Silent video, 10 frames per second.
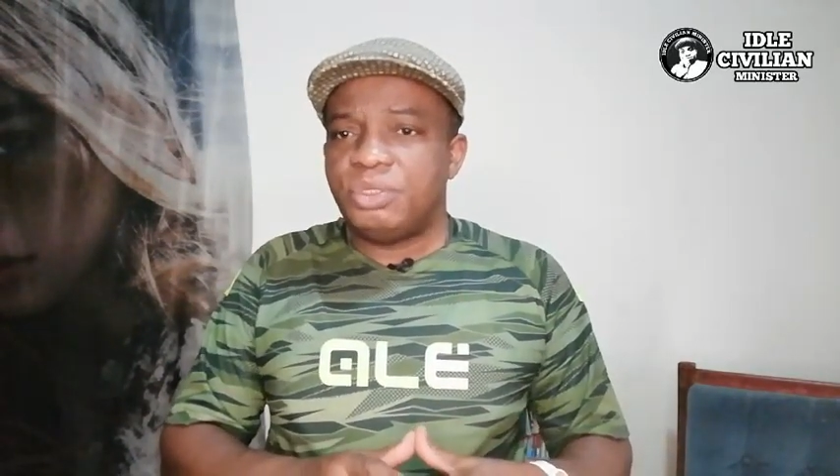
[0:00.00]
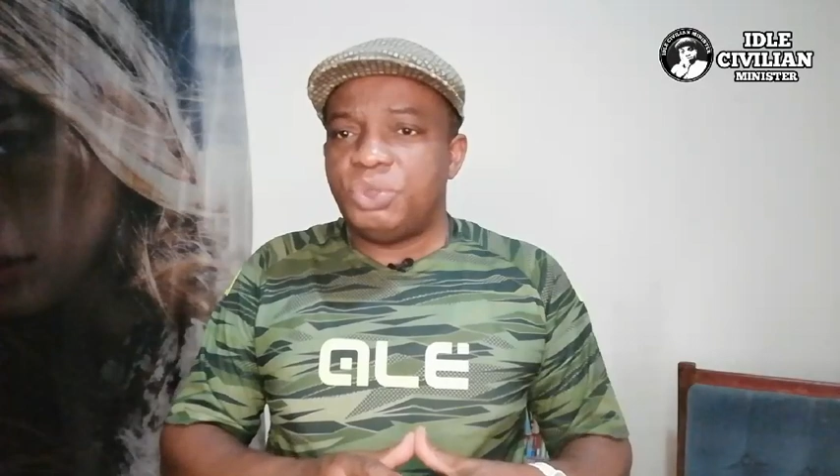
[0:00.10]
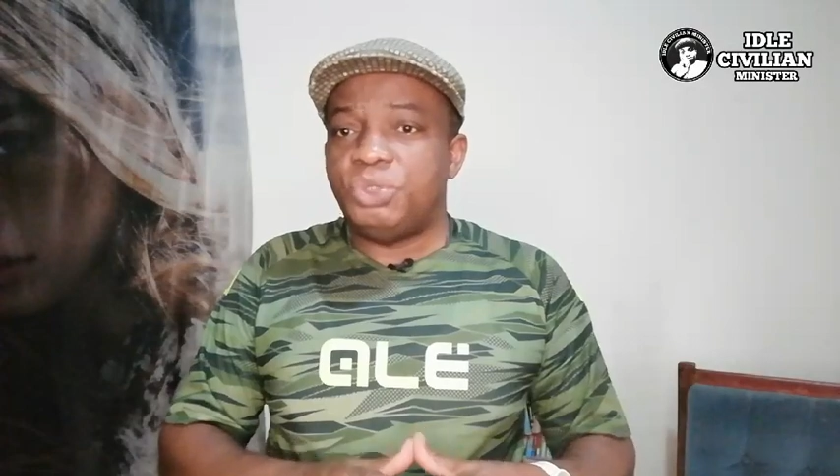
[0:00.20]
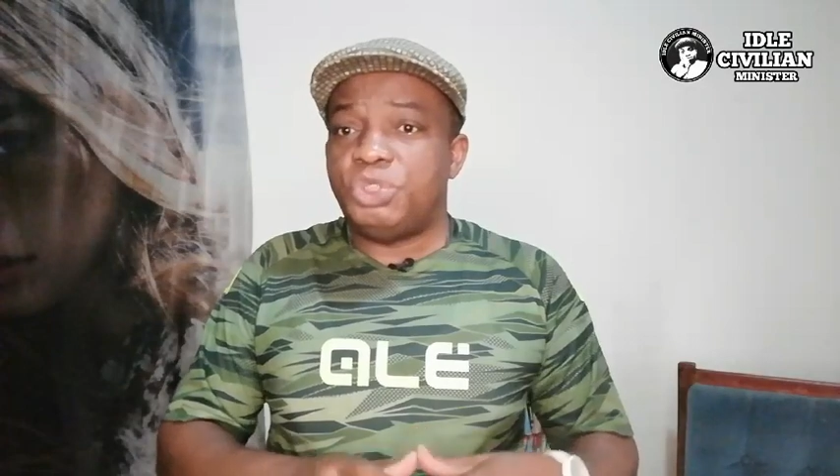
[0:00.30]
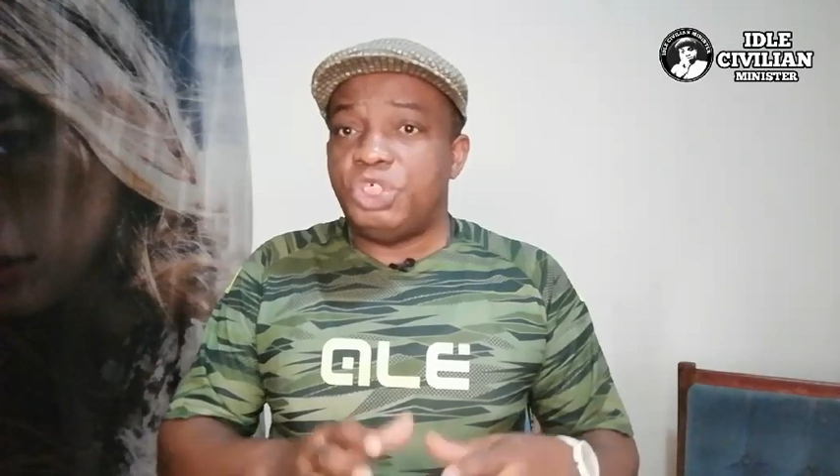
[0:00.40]

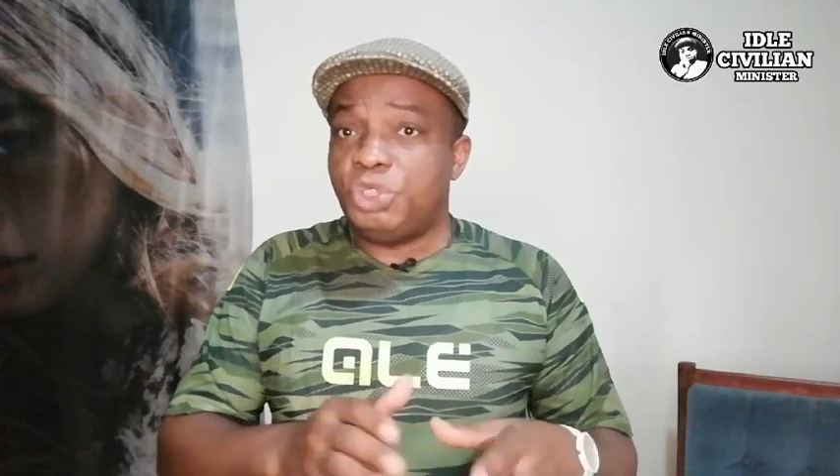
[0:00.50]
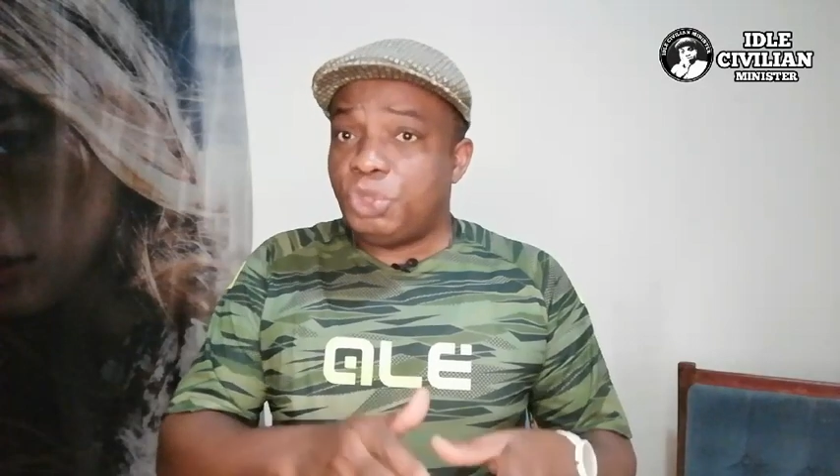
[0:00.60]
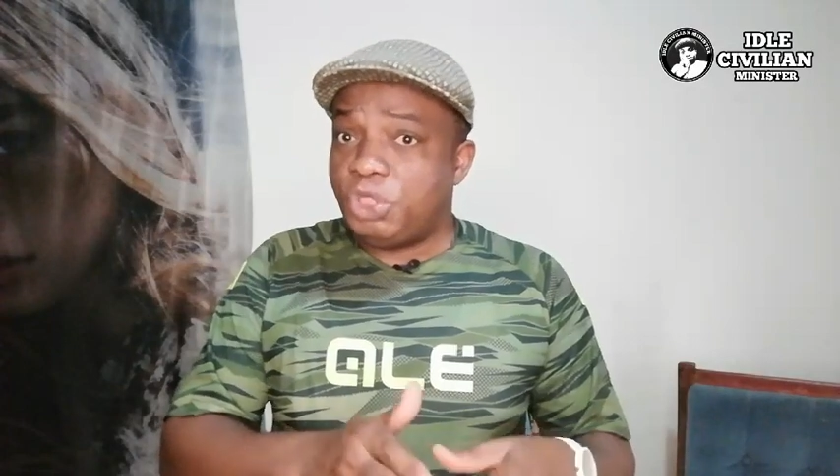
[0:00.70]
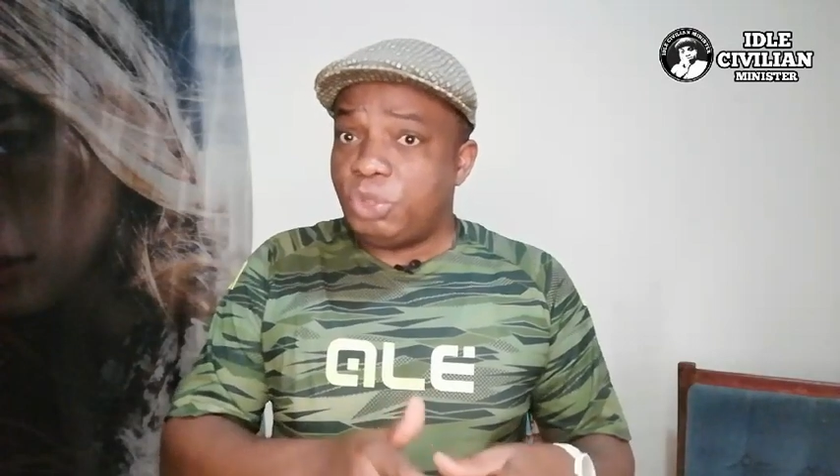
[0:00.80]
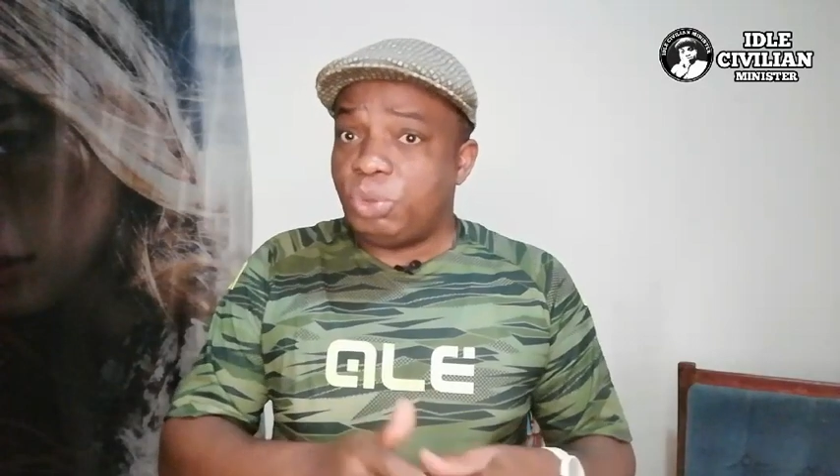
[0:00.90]
So she
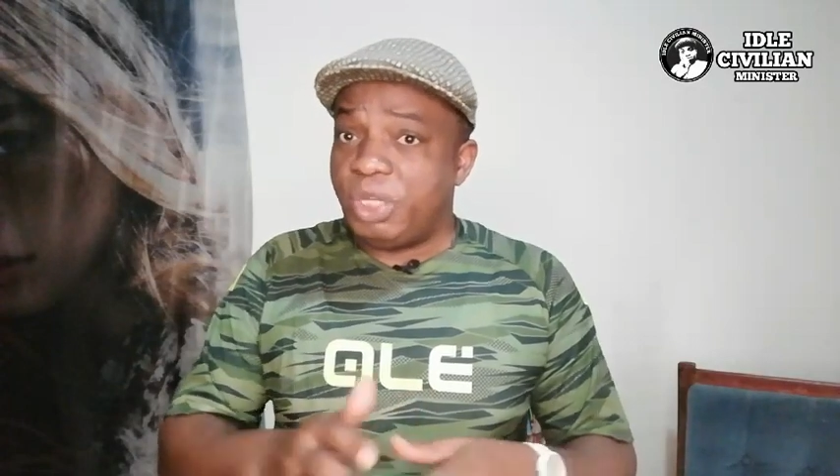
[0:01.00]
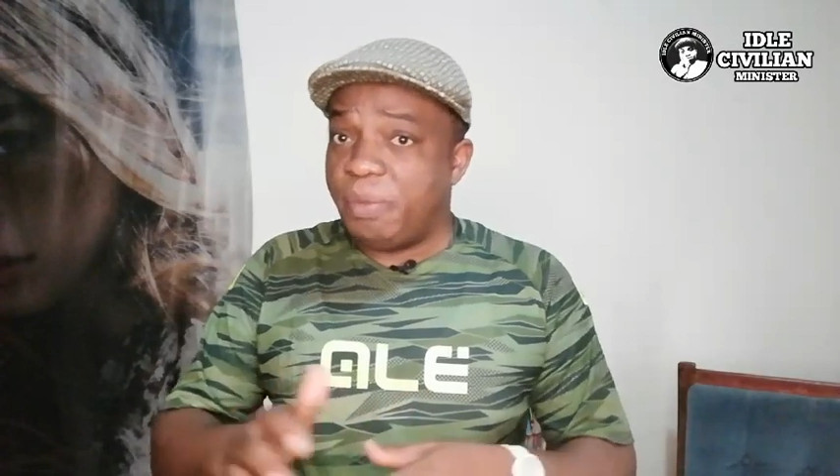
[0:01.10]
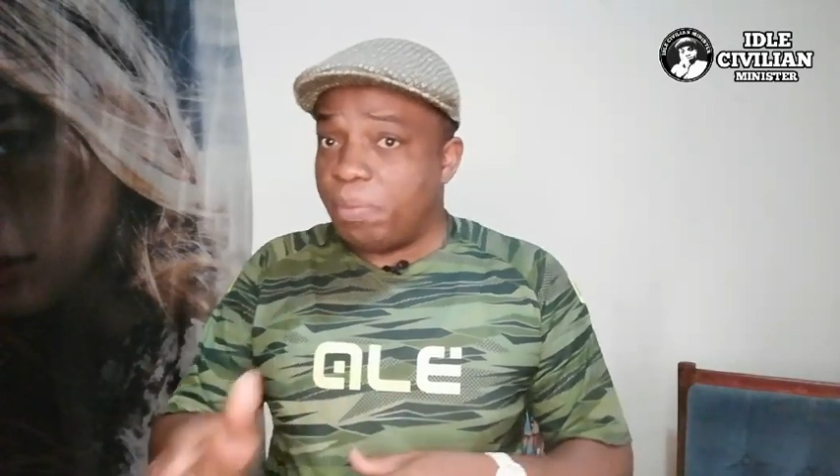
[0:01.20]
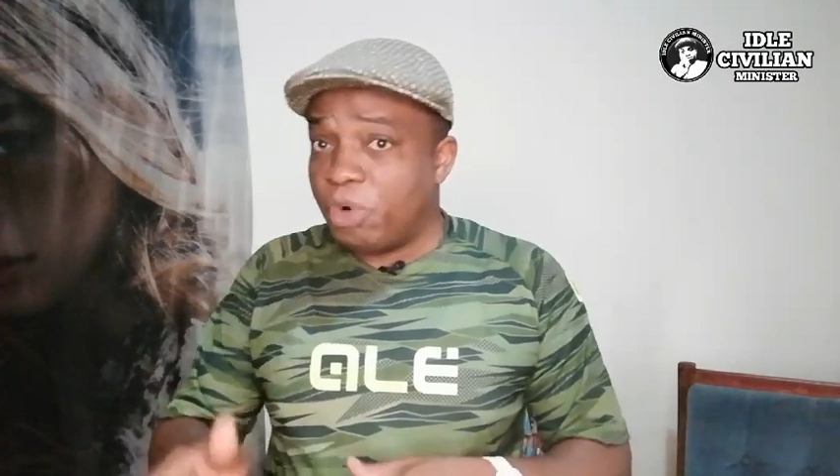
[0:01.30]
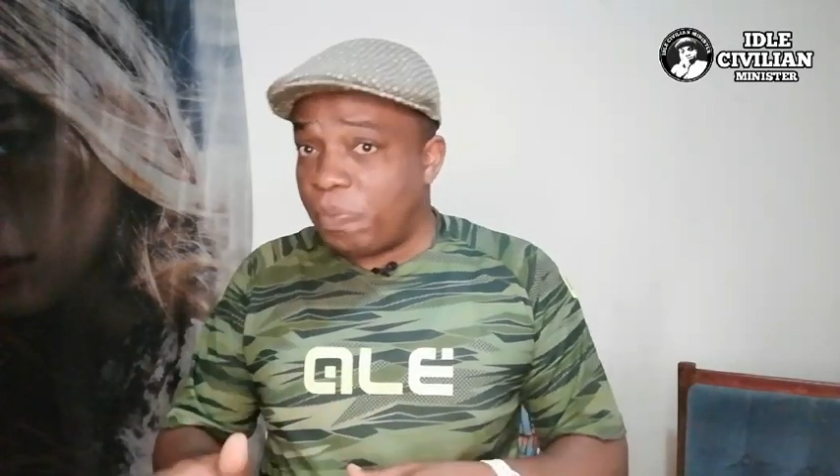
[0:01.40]
used it to
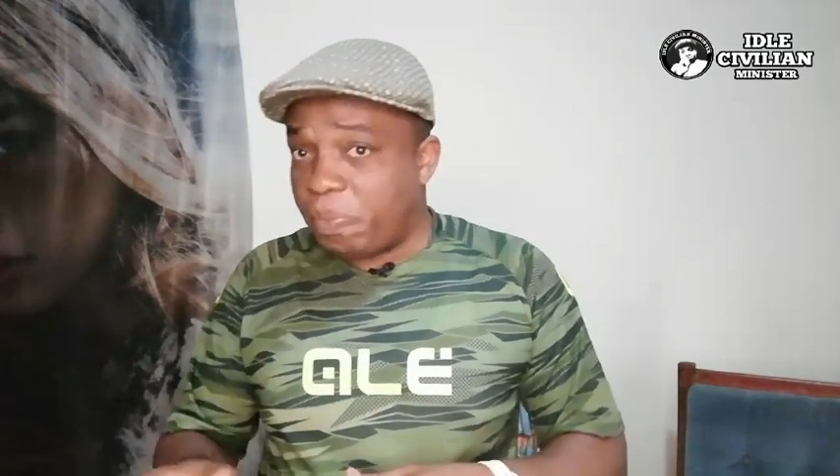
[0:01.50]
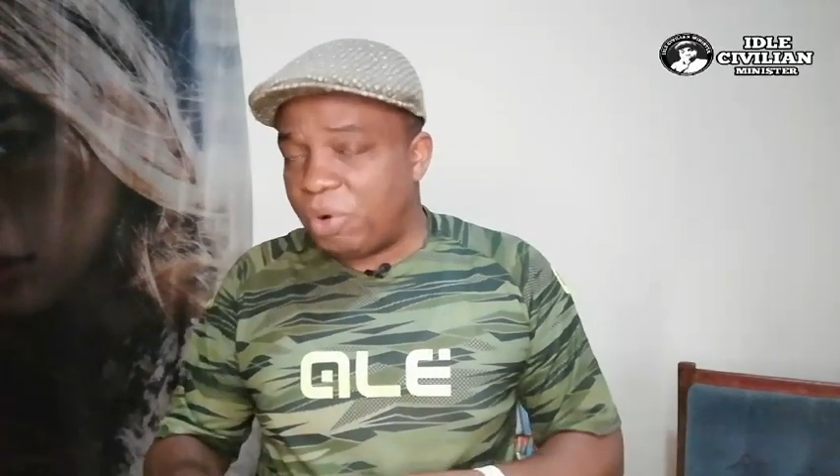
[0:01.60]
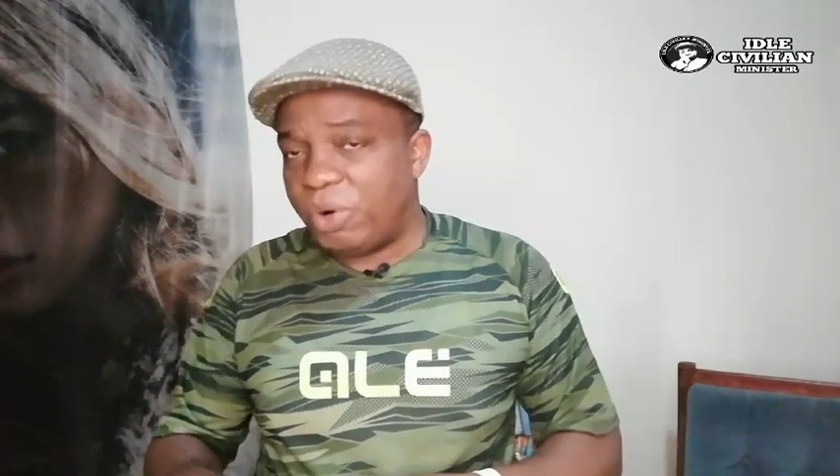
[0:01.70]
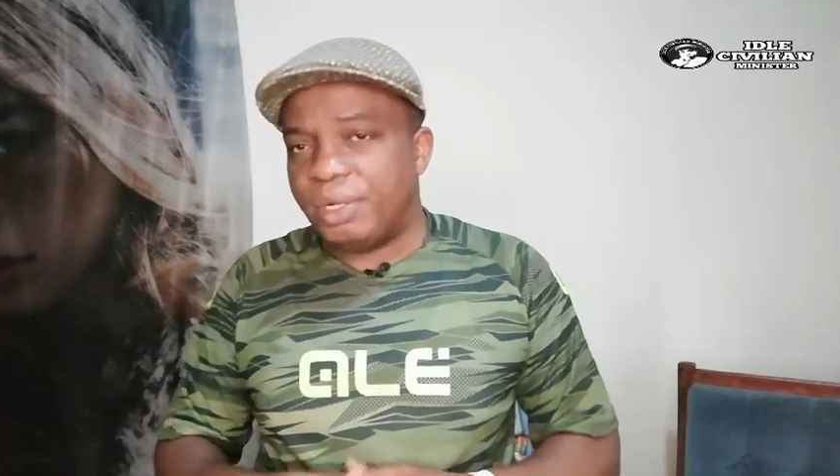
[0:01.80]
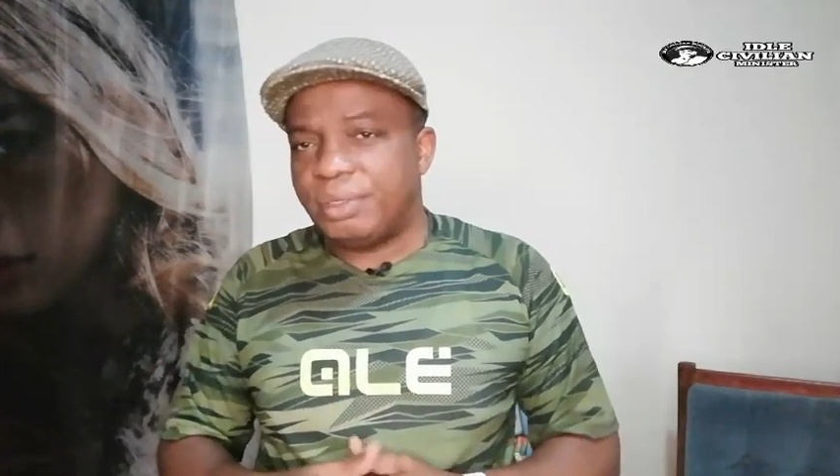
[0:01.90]
gain more power.